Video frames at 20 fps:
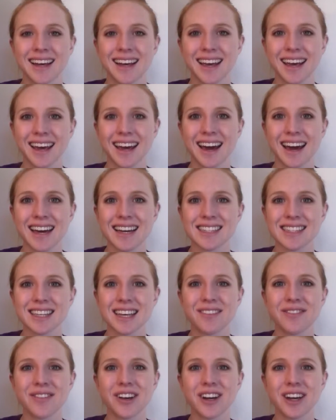Hey guys,
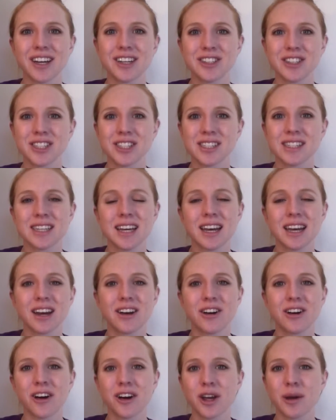if you're interested
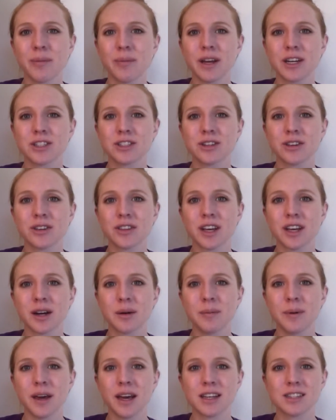in occupational
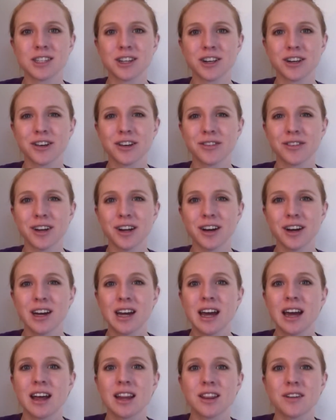therapy as a career,
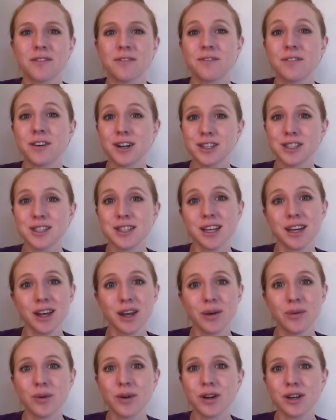the first
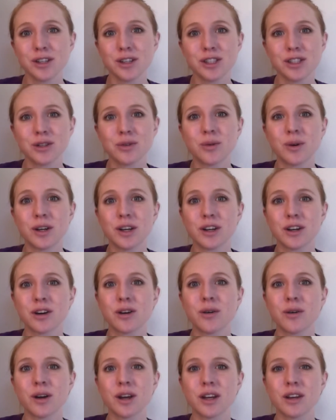thing you want to do when you're
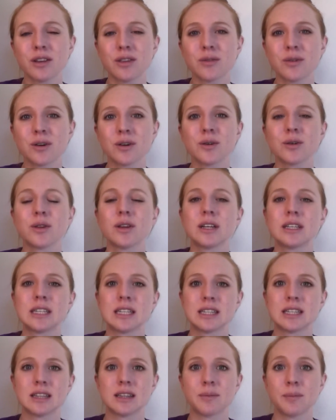going through
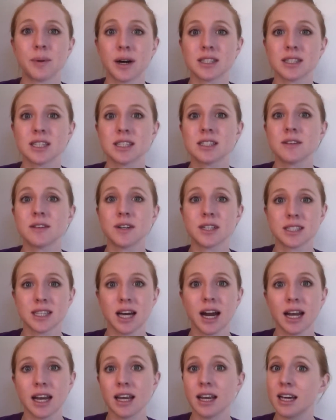the process of
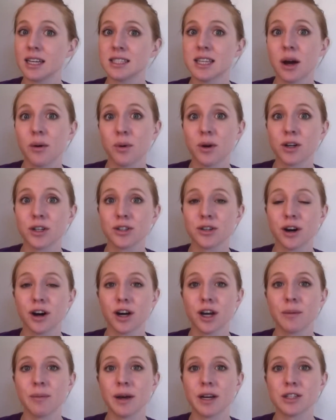deciding, yes, I want to do
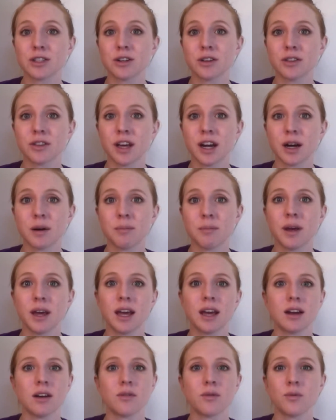occupational
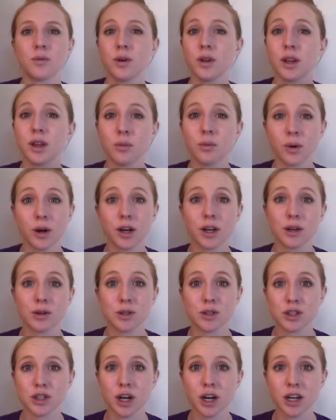therapy, and really where you
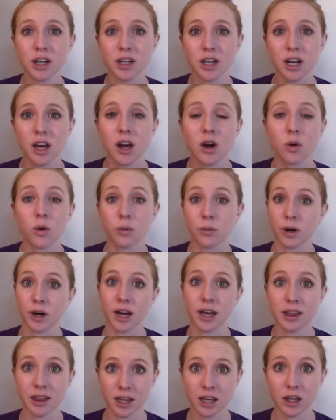start, or where
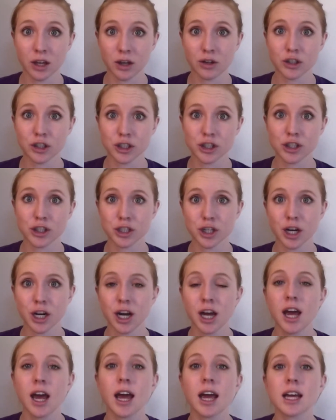I think you should
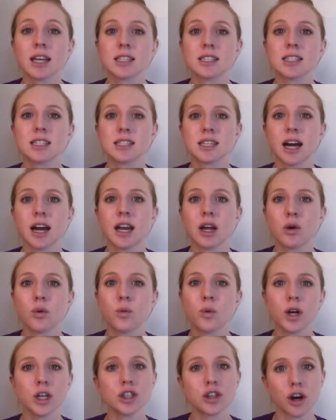start, is
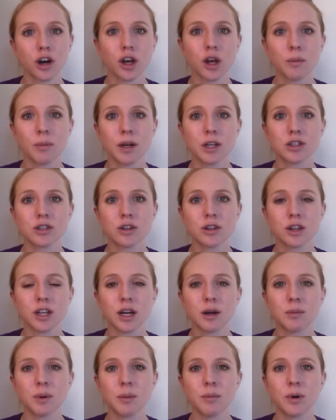deciding which occupational
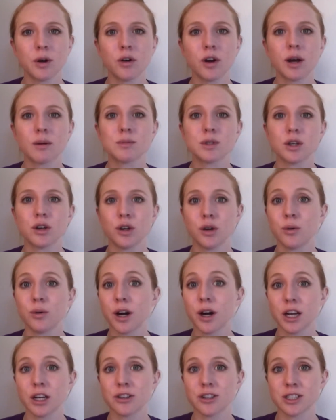therapy programs that you
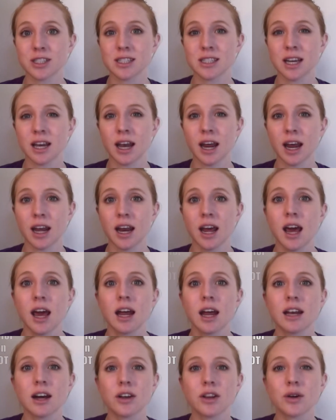are interested in.
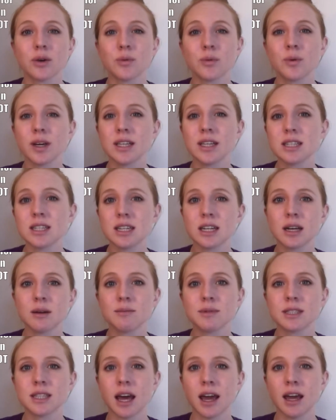Now, the reason
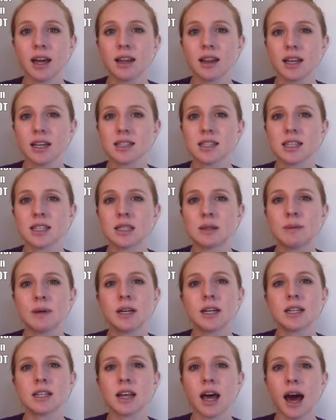I'm saying this is
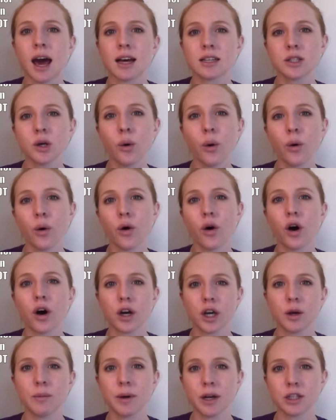because as a whole,
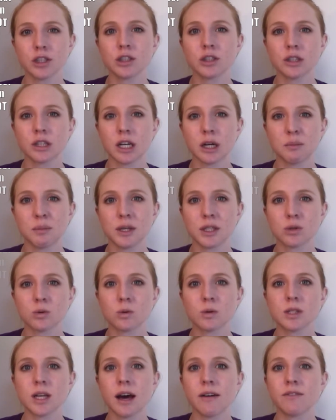occupational therapy
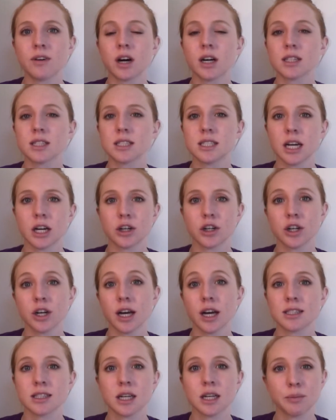schools have not
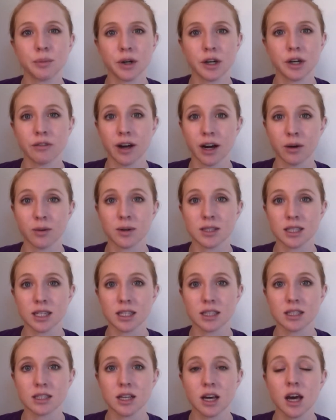standardized their
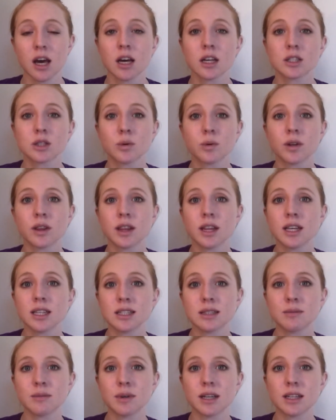prerequisites. So what
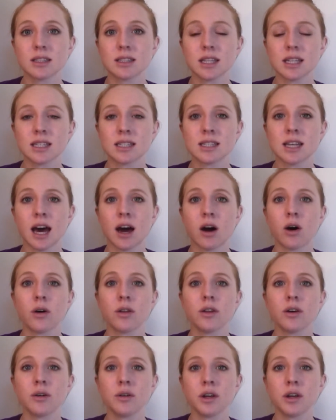this means is that
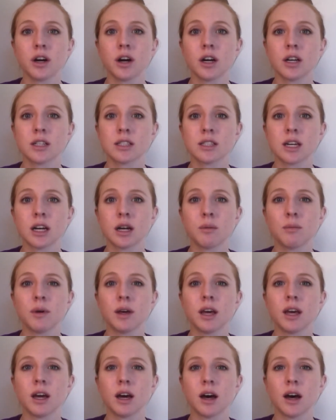although there is going to
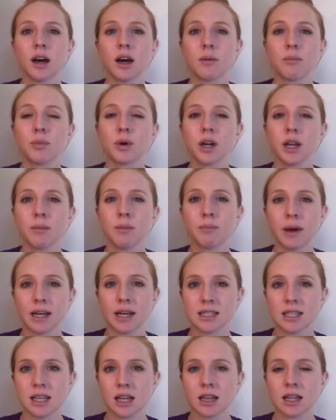be a pretty
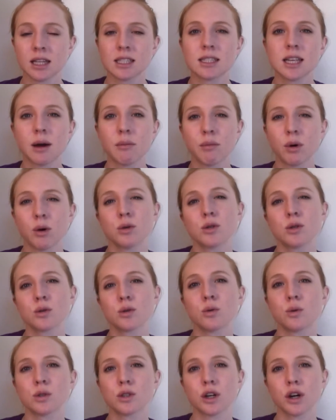basic list that most
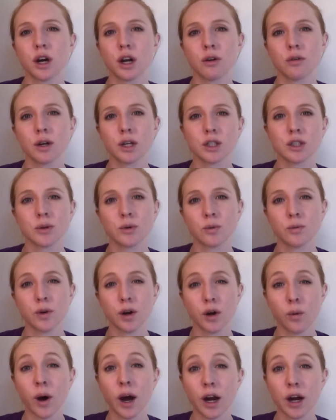schools are going to
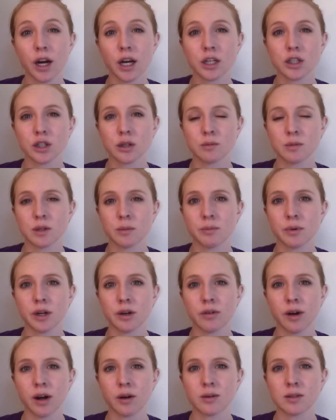require in terms of
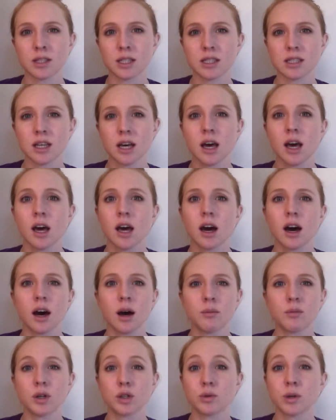prerequisites,
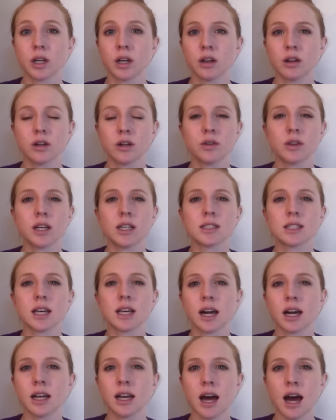which would include things
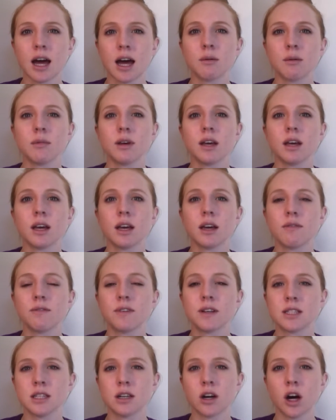like anatomy,
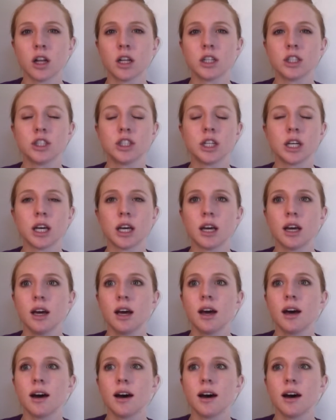physiology,